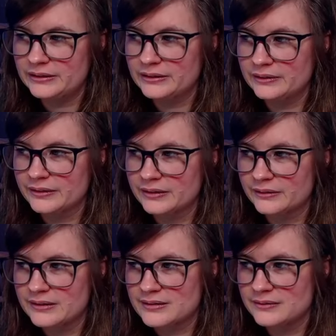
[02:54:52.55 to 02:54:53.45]
I'll get the
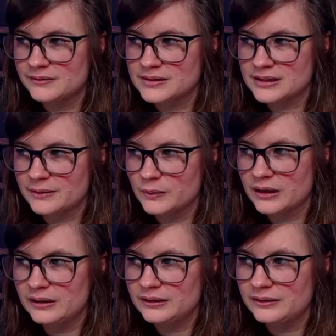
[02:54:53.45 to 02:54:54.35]
rest of the top
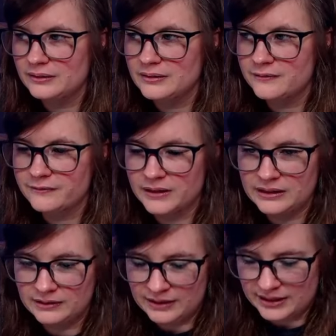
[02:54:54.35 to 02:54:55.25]
kind of
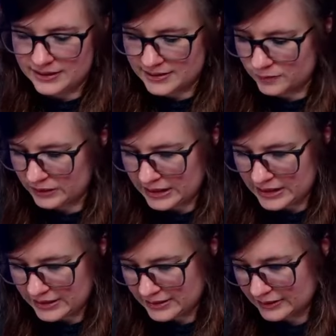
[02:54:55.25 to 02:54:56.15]
finalized when he
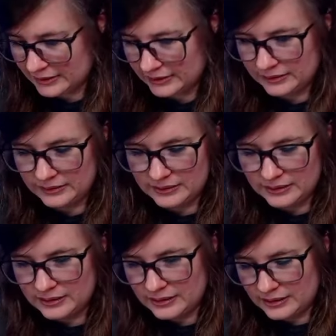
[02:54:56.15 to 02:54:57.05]
is on
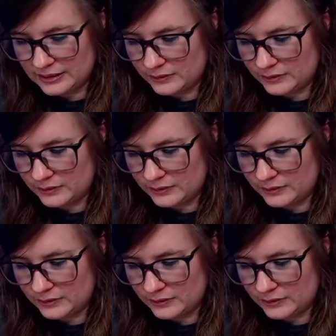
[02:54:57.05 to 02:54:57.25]
there.